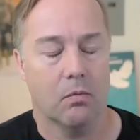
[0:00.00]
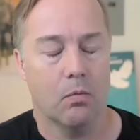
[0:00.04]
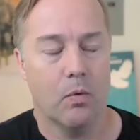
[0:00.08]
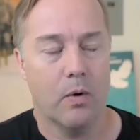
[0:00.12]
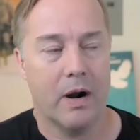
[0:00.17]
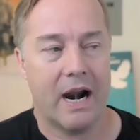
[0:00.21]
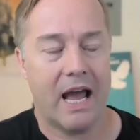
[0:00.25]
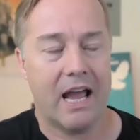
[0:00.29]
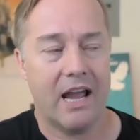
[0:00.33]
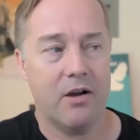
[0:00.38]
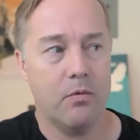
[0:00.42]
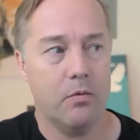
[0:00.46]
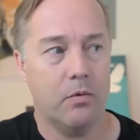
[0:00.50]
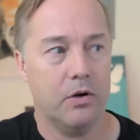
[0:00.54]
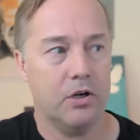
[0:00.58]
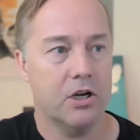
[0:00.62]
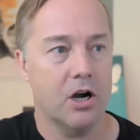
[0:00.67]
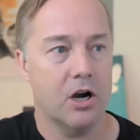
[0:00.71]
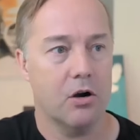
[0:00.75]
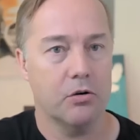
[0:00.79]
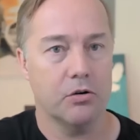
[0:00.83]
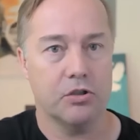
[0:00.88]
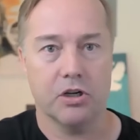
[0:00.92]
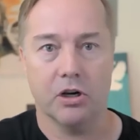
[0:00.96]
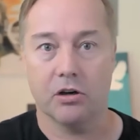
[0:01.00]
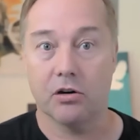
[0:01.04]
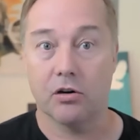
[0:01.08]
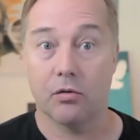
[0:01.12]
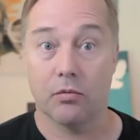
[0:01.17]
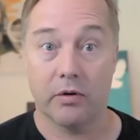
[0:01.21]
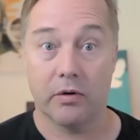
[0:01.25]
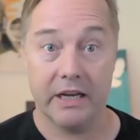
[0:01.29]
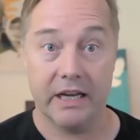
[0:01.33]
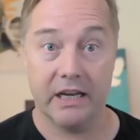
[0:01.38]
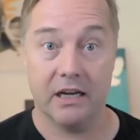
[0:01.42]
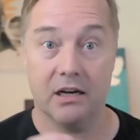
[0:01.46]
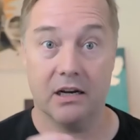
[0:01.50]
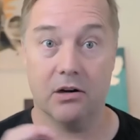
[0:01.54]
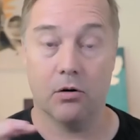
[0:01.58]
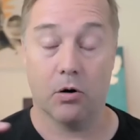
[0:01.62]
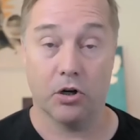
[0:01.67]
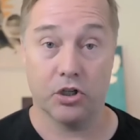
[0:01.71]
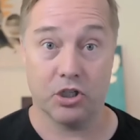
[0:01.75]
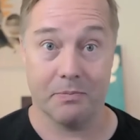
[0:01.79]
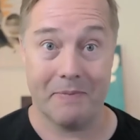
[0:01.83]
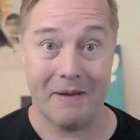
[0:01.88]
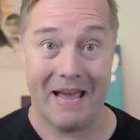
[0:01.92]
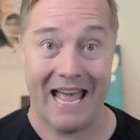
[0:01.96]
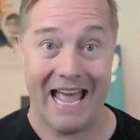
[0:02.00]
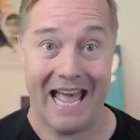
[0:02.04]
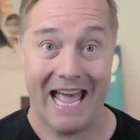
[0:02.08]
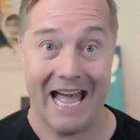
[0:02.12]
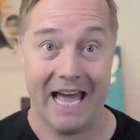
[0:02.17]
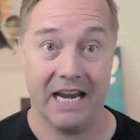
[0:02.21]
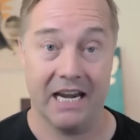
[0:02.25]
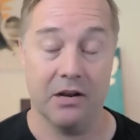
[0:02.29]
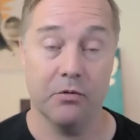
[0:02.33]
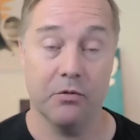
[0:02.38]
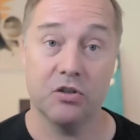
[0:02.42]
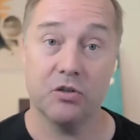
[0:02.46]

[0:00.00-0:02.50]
when I would go to Korea or Japan,